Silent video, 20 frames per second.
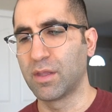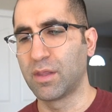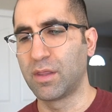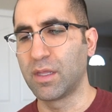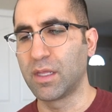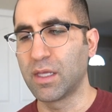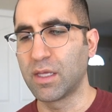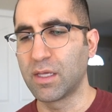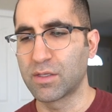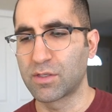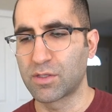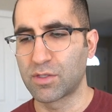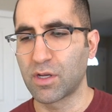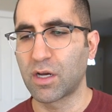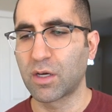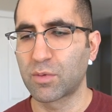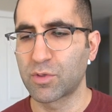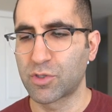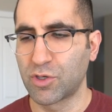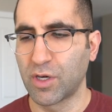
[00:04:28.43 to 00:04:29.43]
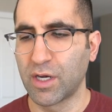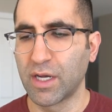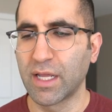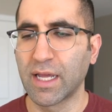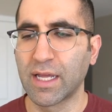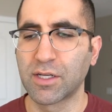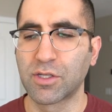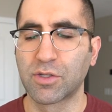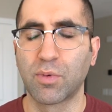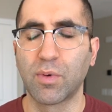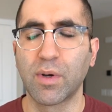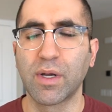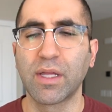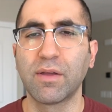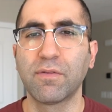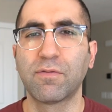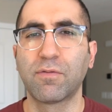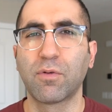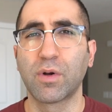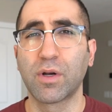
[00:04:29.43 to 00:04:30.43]
the stock was trading at
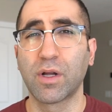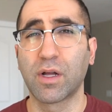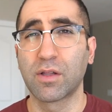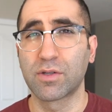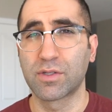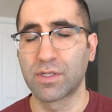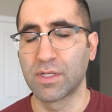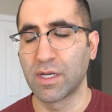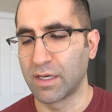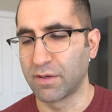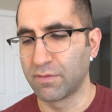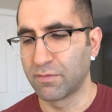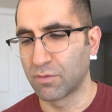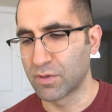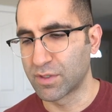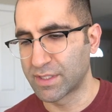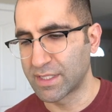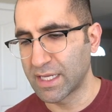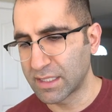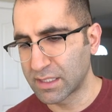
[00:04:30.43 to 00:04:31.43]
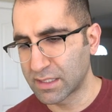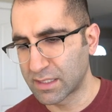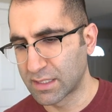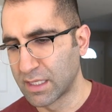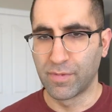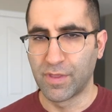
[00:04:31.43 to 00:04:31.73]
$24.94.